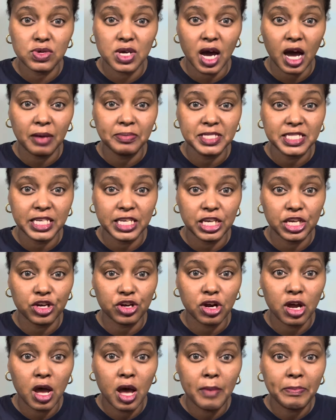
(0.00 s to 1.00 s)
cups
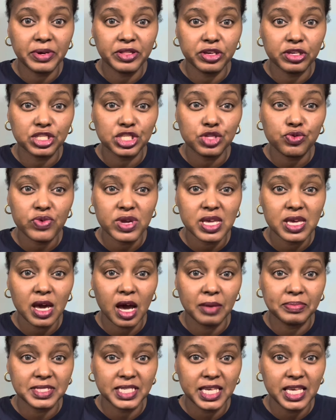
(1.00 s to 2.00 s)
here, but there's three
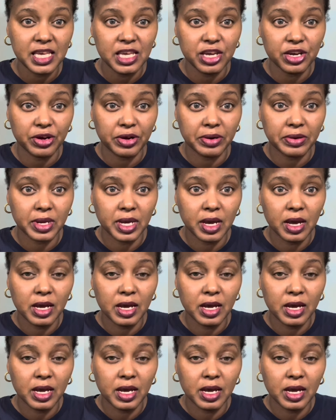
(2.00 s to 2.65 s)
cups here.